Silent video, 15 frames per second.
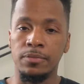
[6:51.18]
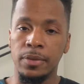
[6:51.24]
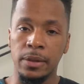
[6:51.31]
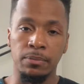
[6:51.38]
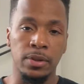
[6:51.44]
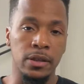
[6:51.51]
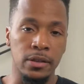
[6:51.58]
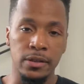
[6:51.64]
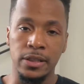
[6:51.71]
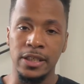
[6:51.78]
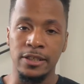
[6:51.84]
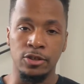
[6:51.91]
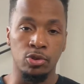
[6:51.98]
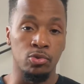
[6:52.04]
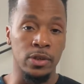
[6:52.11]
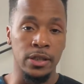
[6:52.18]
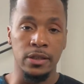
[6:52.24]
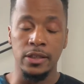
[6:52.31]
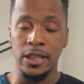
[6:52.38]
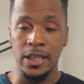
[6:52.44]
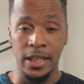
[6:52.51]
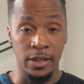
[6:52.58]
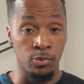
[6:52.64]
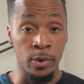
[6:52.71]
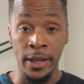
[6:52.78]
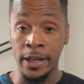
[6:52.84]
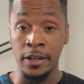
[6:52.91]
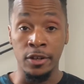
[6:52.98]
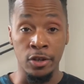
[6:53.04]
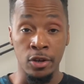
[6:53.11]
and plugged in correctly and ready
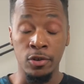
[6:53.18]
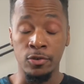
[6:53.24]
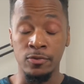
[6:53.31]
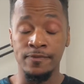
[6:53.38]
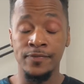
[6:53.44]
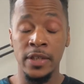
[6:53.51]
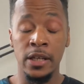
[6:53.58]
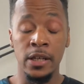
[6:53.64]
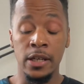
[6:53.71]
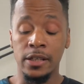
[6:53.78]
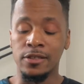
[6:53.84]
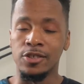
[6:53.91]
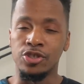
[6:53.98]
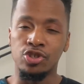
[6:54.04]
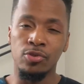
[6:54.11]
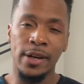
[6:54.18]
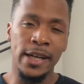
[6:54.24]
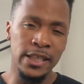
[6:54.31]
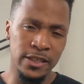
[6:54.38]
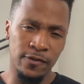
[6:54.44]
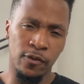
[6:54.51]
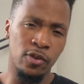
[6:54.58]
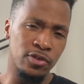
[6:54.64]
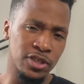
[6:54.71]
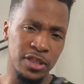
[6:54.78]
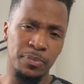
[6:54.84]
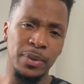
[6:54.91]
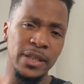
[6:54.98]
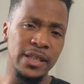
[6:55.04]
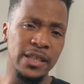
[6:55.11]
to go. The transfer
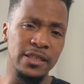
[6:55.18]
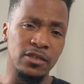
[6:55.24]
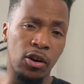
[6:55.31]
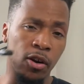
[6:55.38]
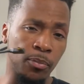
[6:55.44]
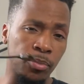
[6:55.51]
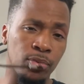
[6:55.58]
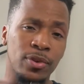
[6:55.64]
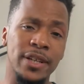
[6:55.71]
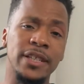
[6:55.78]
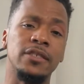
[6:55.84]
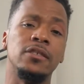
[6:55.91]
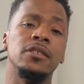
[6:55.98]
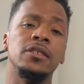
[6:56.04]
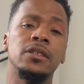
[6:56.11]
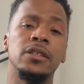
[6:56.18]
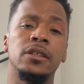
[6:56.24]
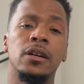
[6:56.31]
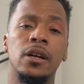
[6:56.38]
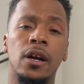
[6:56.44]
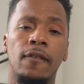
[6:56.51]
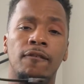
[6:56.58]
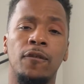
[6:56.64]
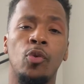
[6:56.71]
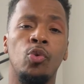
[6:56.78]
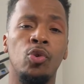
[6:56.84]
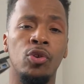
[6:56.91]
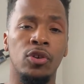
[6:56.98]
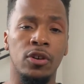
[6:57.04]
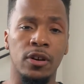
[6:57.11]
speeds are pretty good
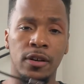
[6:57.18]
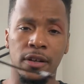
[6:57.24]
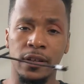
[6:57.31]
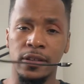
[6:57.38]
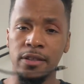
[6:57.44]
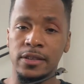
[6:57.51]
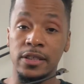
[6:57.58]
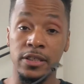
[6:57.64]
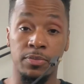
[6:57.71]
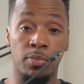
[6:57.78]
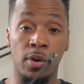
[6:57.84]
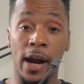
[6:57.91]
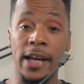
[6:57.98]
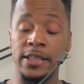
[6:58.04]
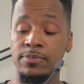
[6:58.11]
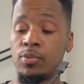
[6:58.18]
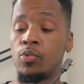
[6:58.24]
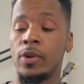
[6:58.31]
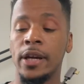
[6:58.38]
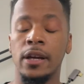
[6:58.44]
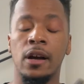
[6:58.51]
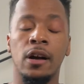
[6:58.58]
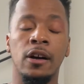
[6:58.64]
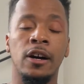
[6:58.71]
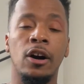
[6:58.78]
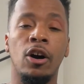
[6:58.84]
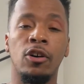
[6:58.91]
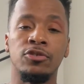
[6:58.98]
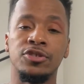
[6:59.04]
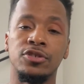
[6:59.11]
for this price point. I'll
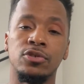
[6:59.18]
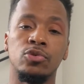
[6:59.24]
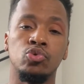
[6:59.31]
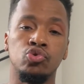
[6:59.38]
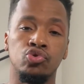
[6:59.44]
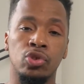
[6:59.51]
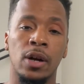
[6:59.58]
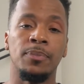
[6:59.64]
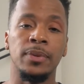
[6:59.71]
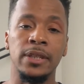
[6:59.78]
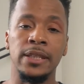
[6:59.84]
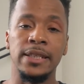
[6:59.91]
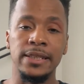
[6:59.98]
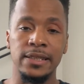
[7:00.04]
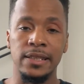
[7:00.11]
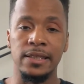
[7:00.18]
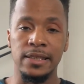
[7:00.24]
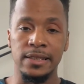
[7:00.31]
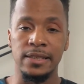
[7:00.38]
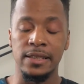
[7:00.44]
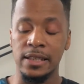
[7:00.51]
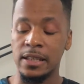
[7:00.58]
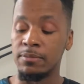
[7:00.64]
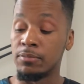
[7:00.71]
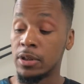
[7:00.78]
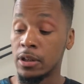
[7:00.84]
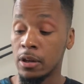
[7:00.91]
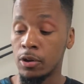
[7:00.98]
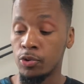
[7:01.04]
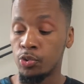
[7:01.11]
also drop a link to this in
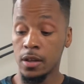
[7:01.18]
below.